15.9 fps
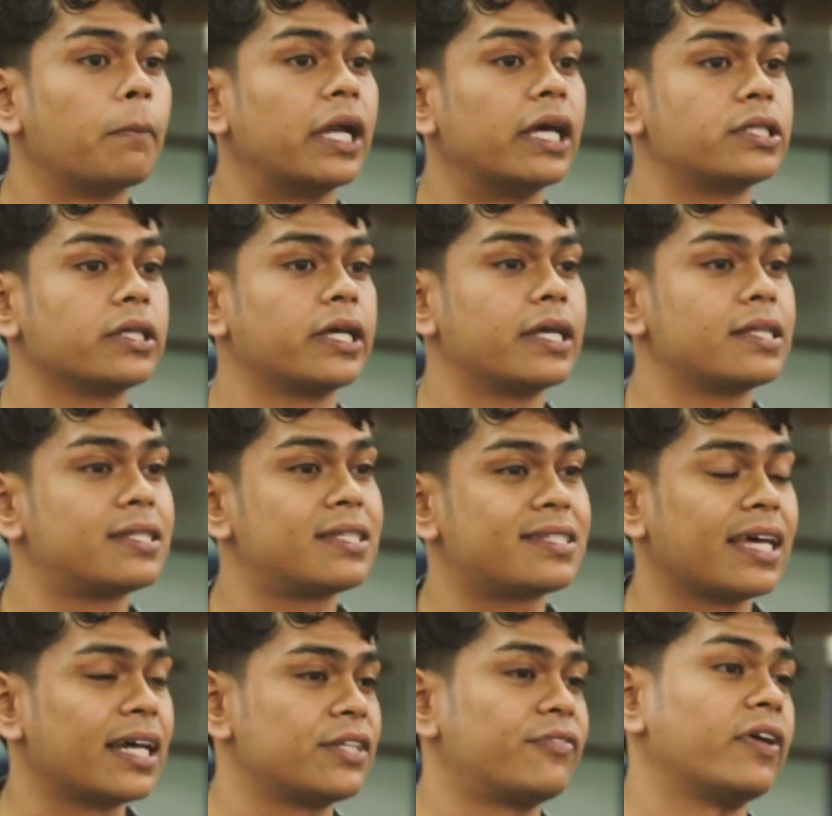Malaysia has
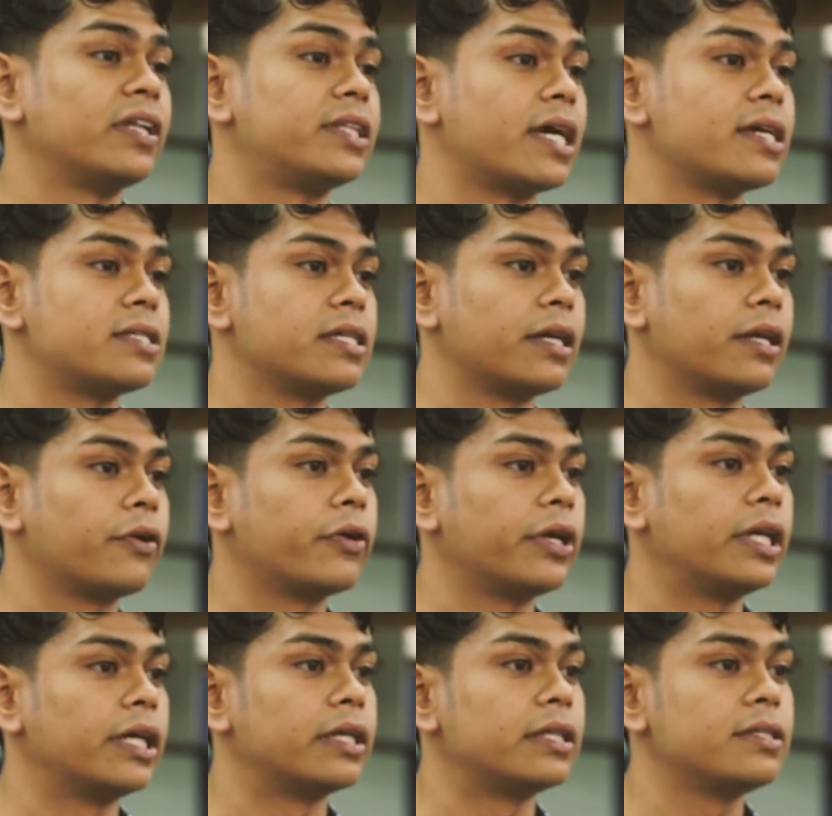such fantastic
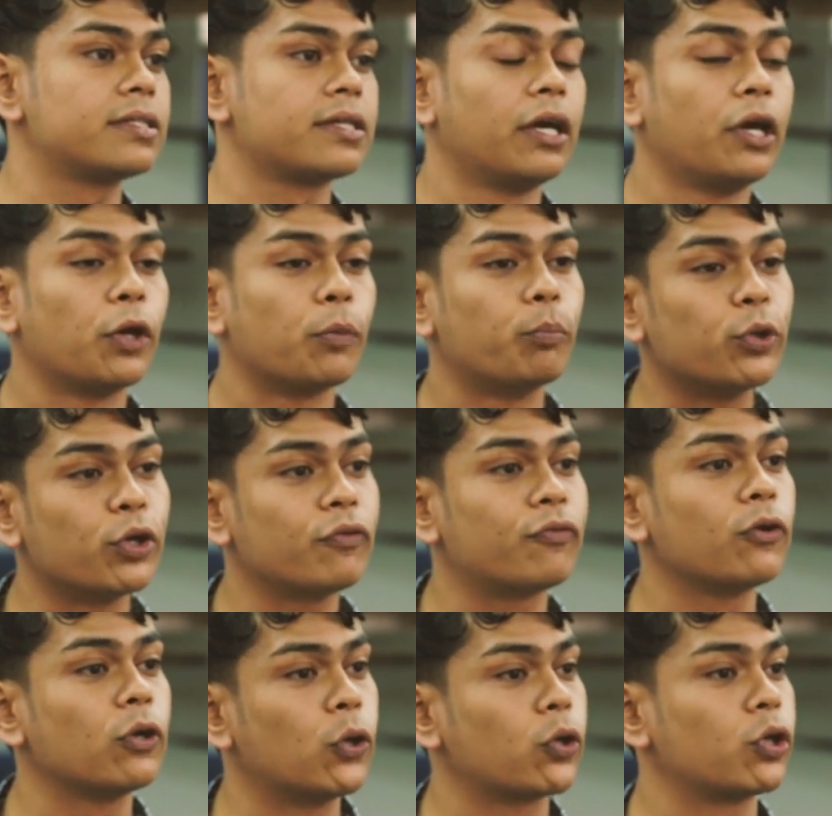ingredients,
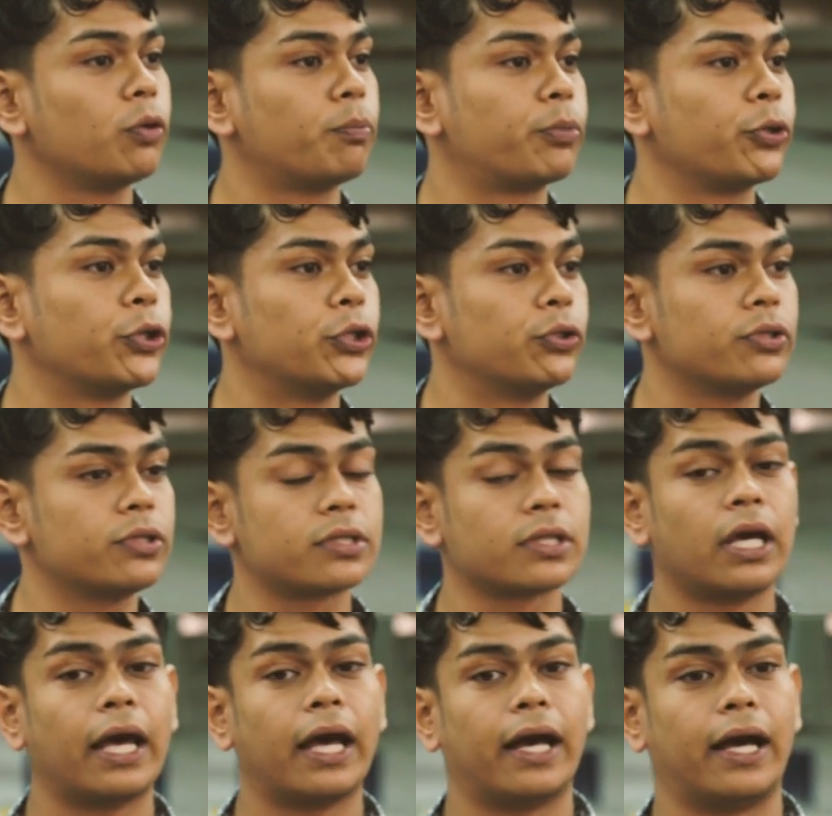beautiful local produce,
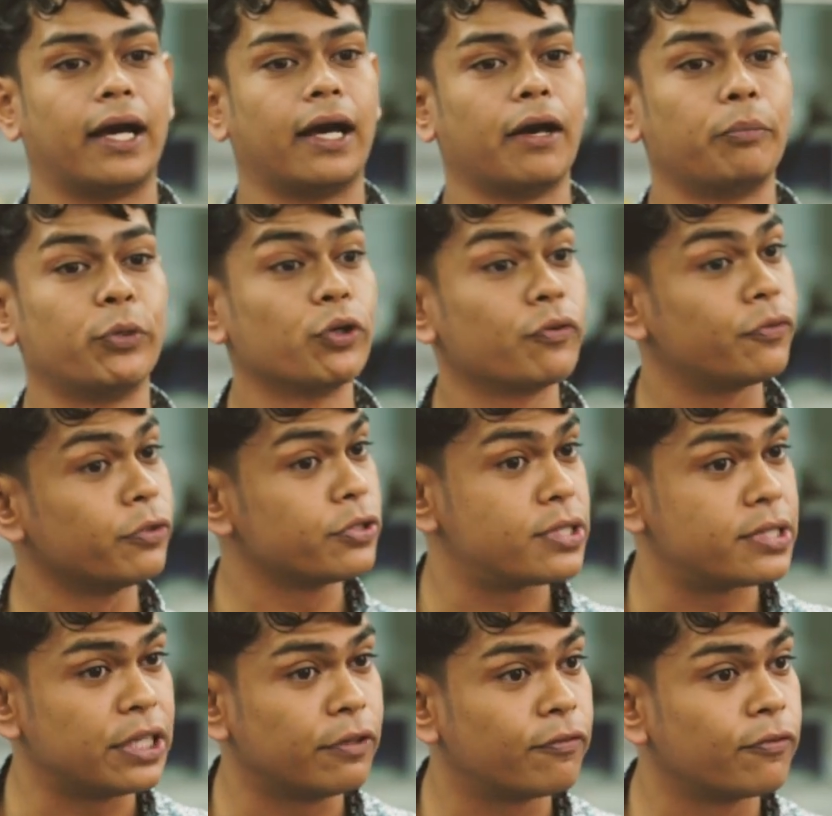uh, beautiful
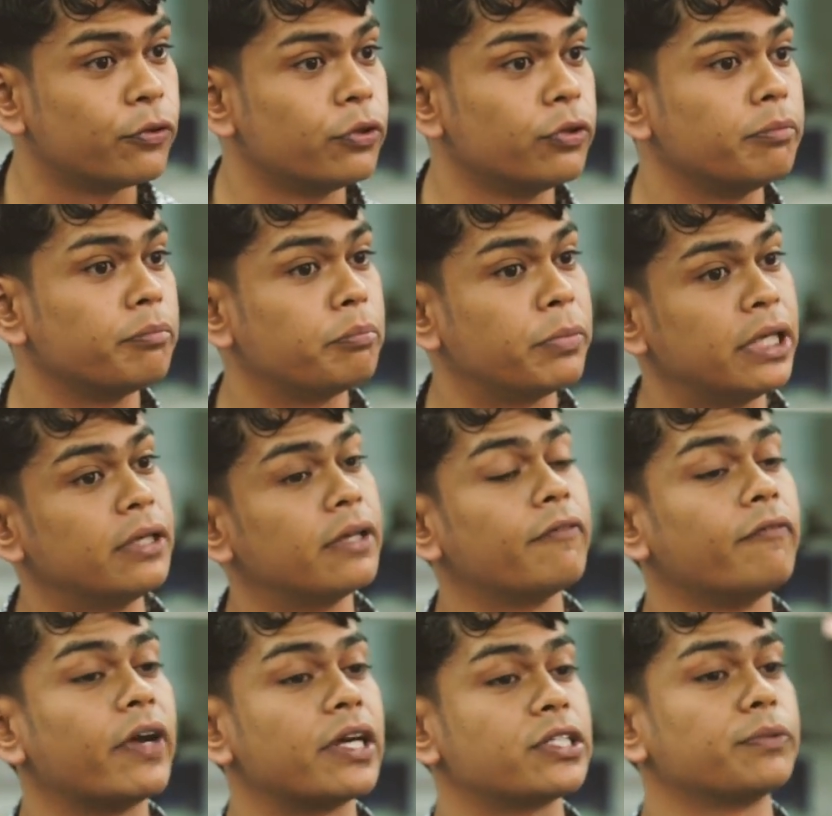seafood, meat,
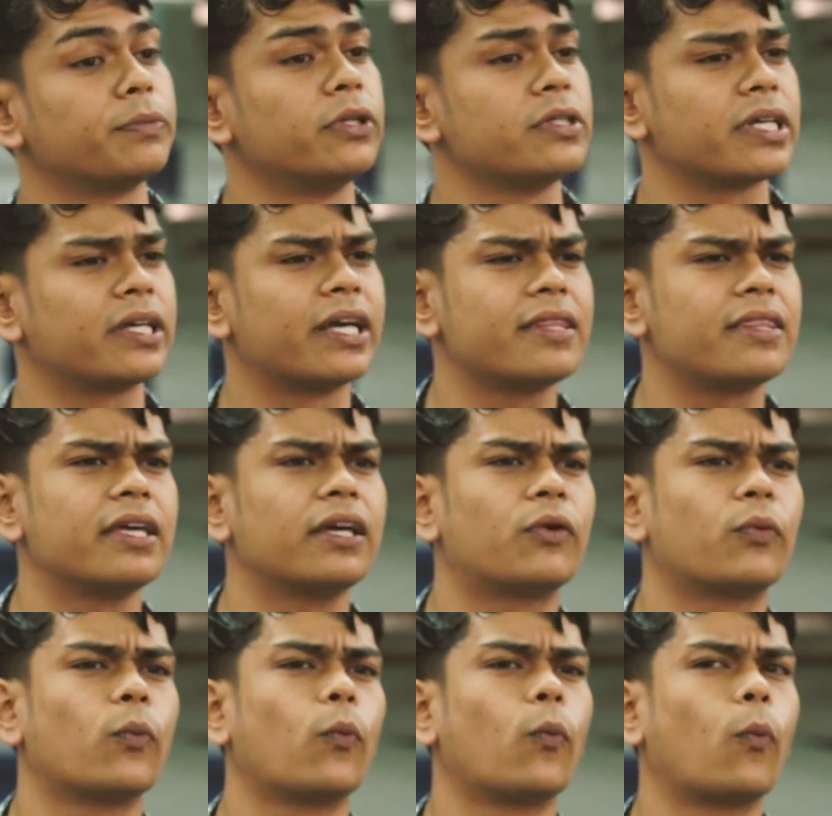and vegetables. And I
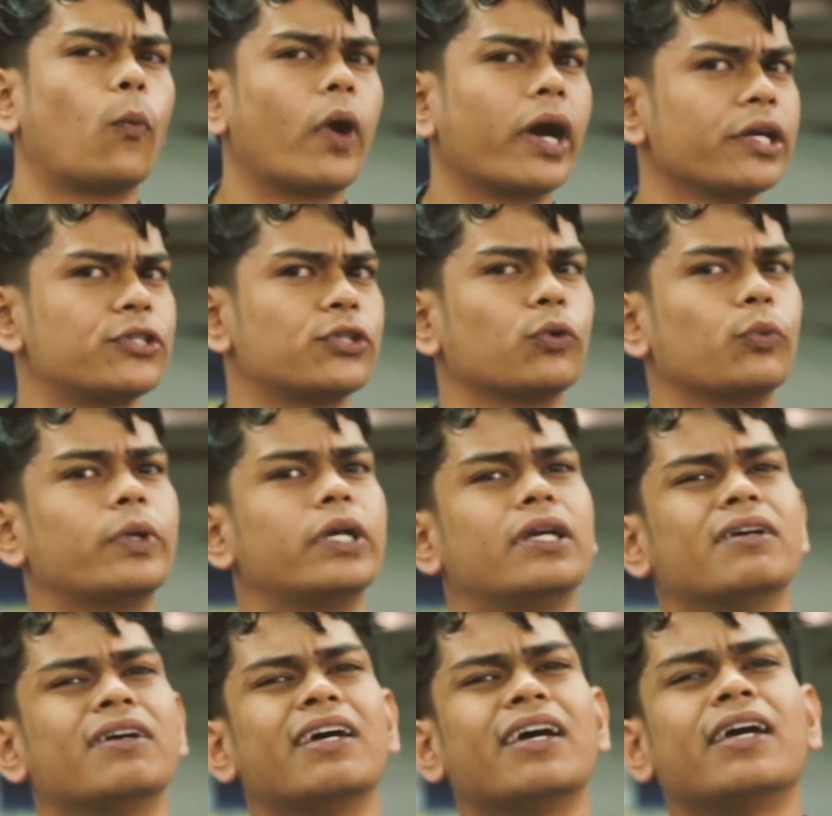think why should
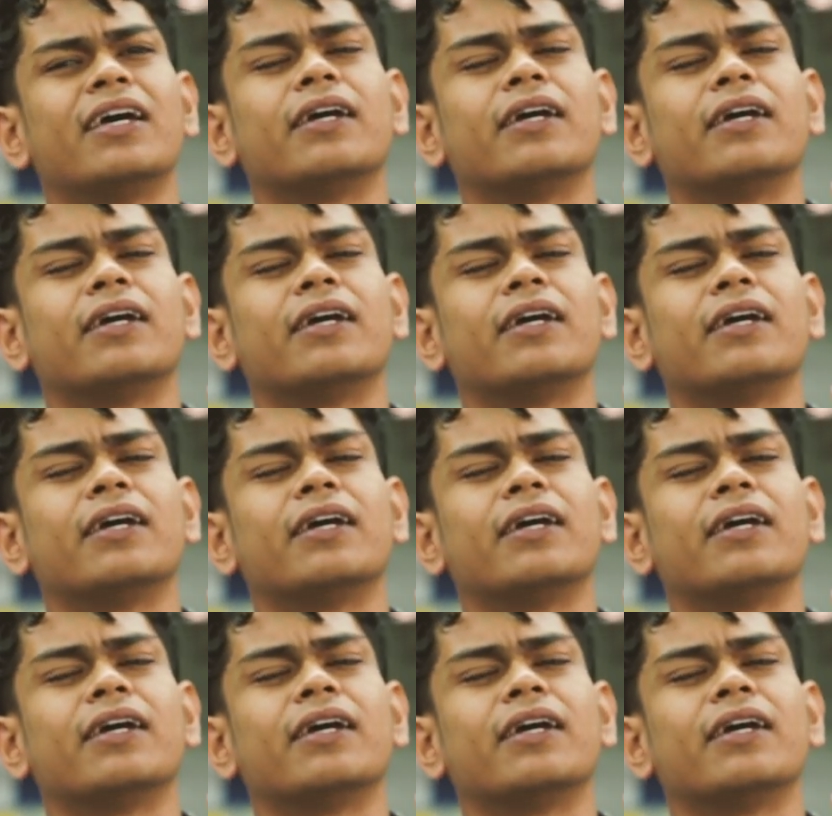we